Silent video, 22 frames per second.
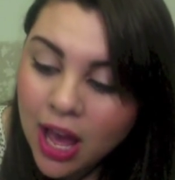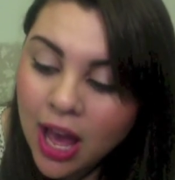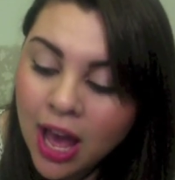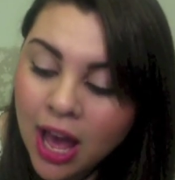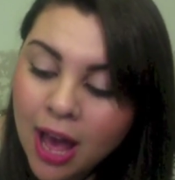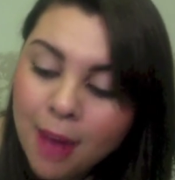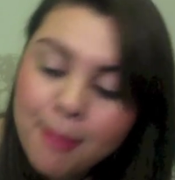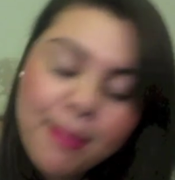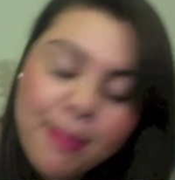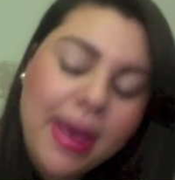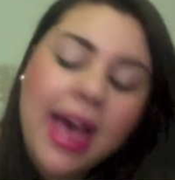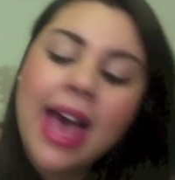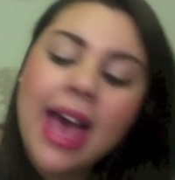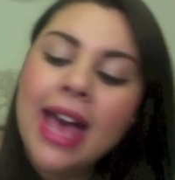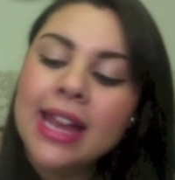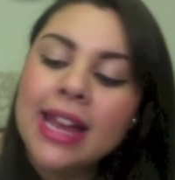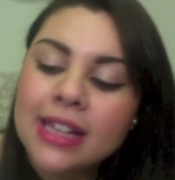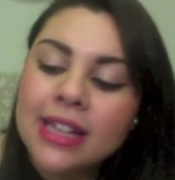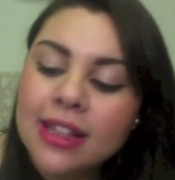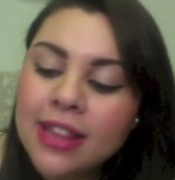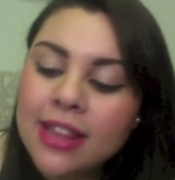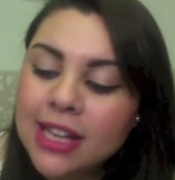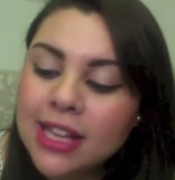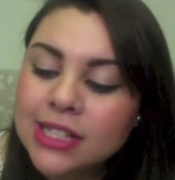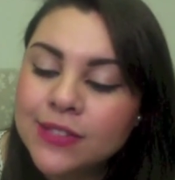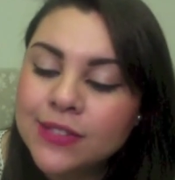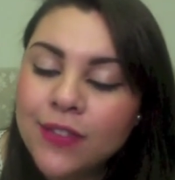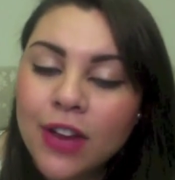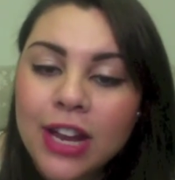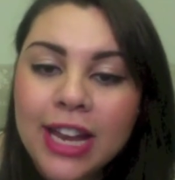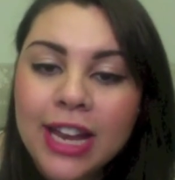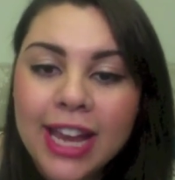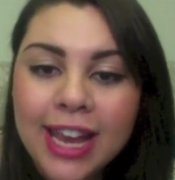Um, and the
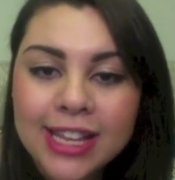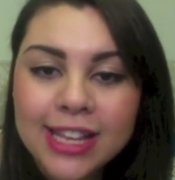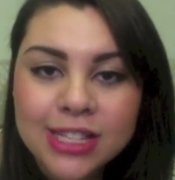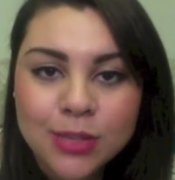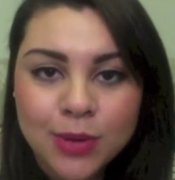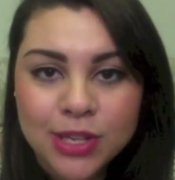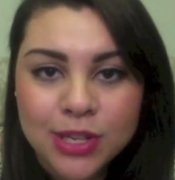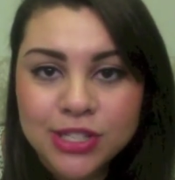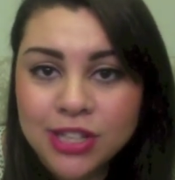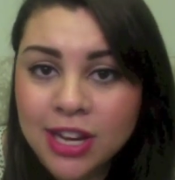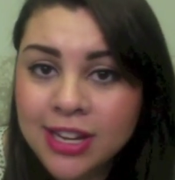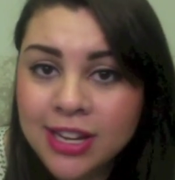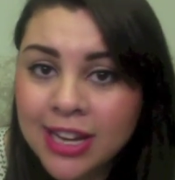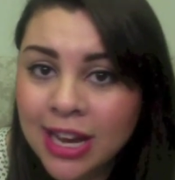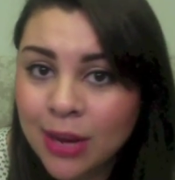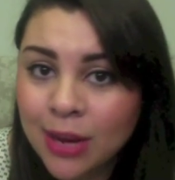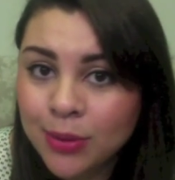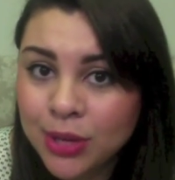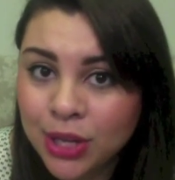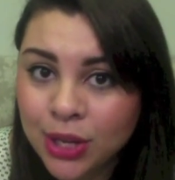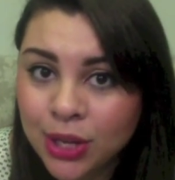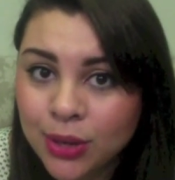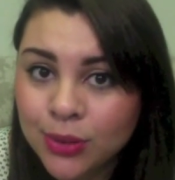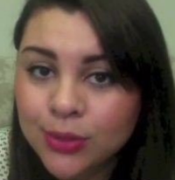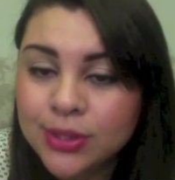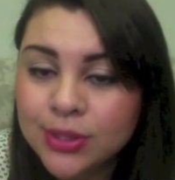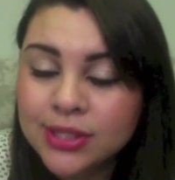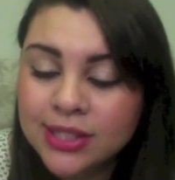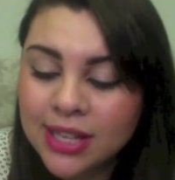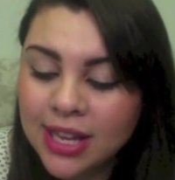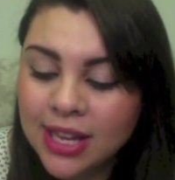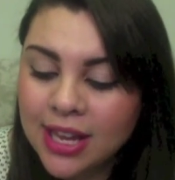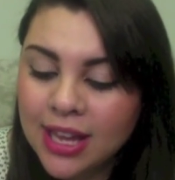exfoliator which I now
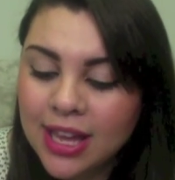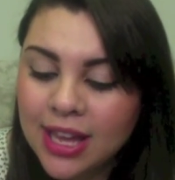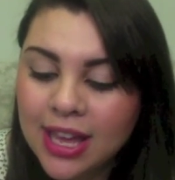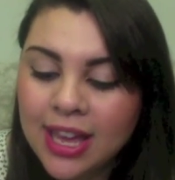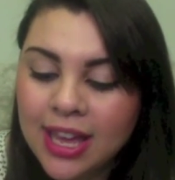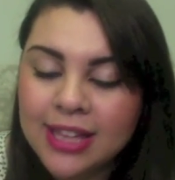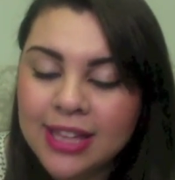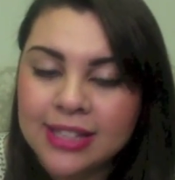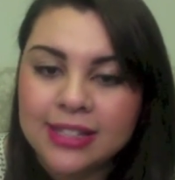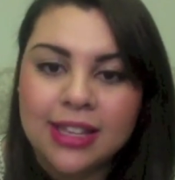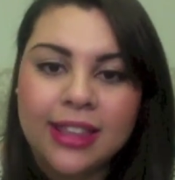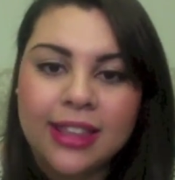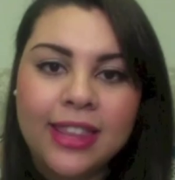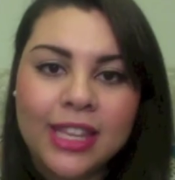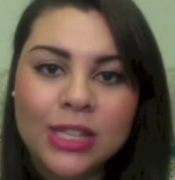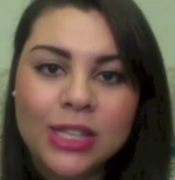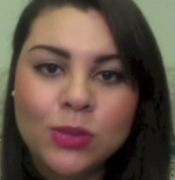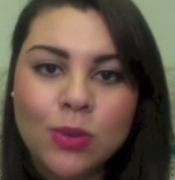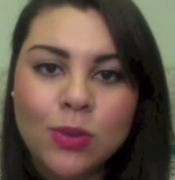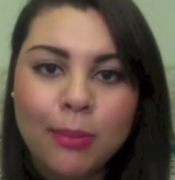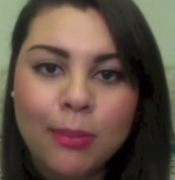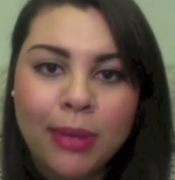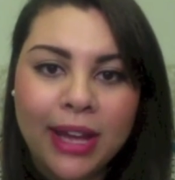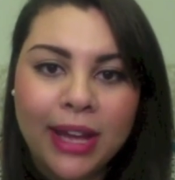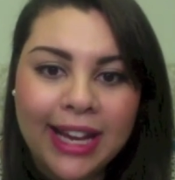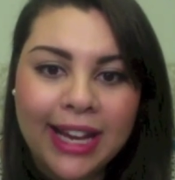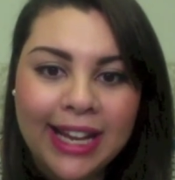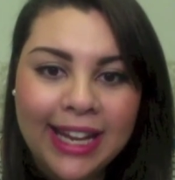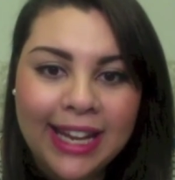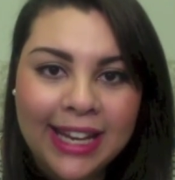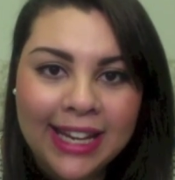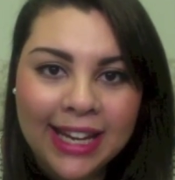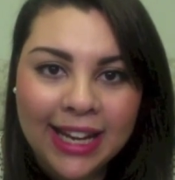use is this one by
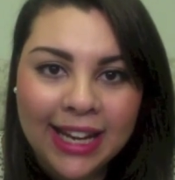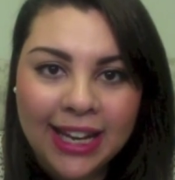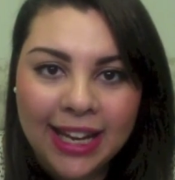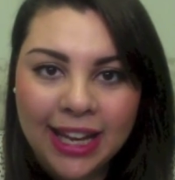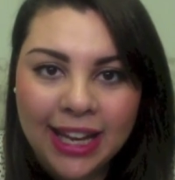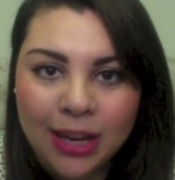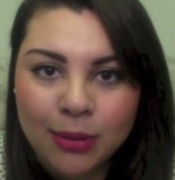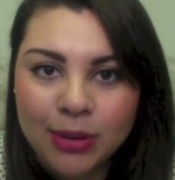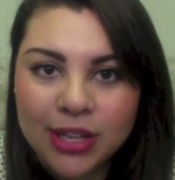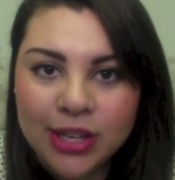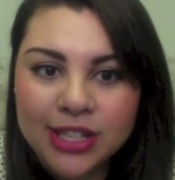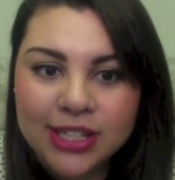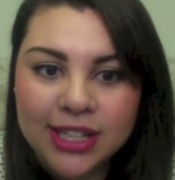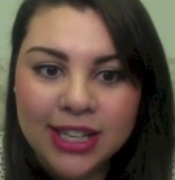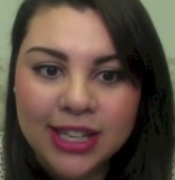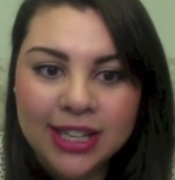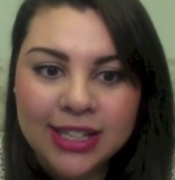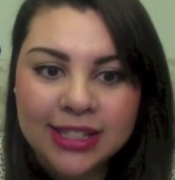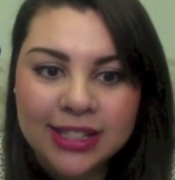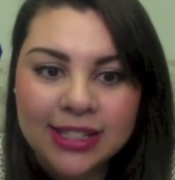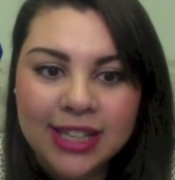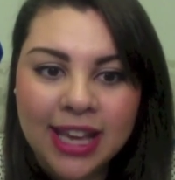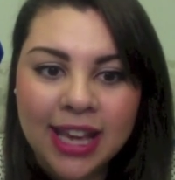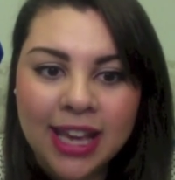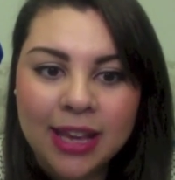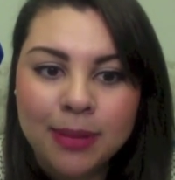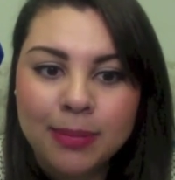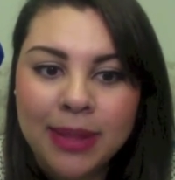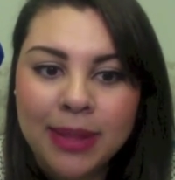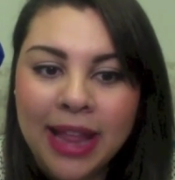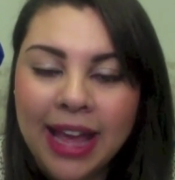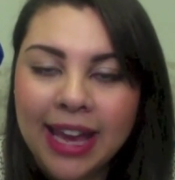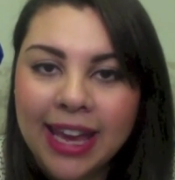Clean and Clear, which is a
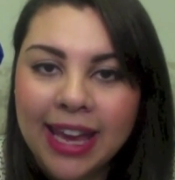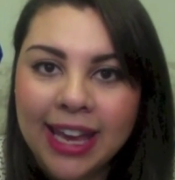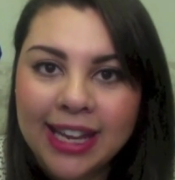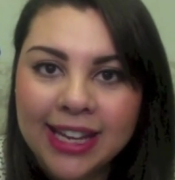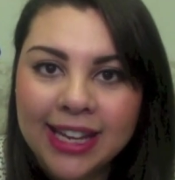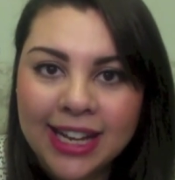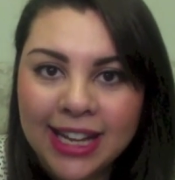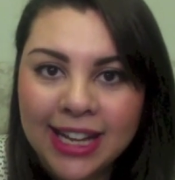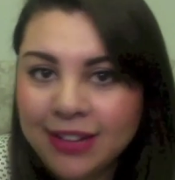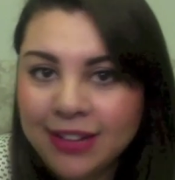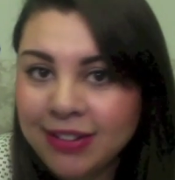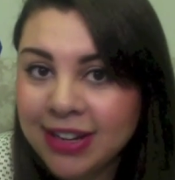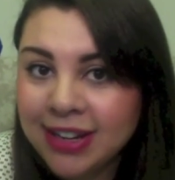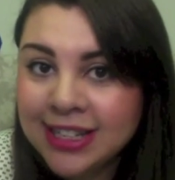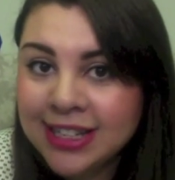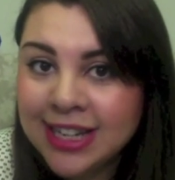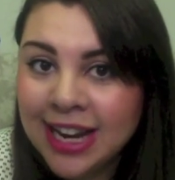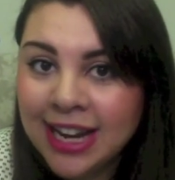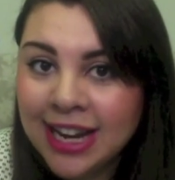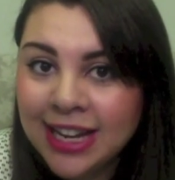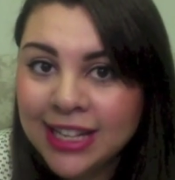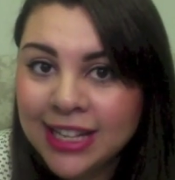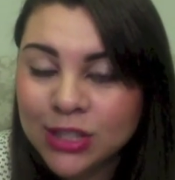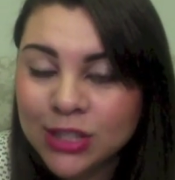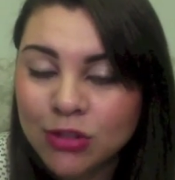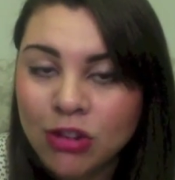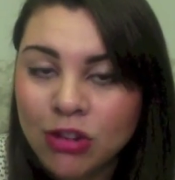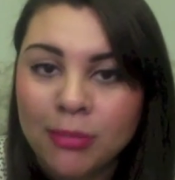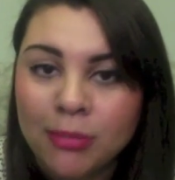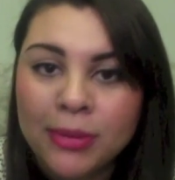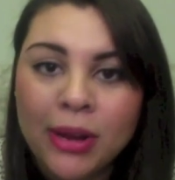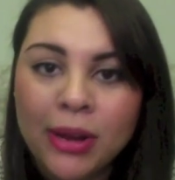blackhead clearing daily scrub.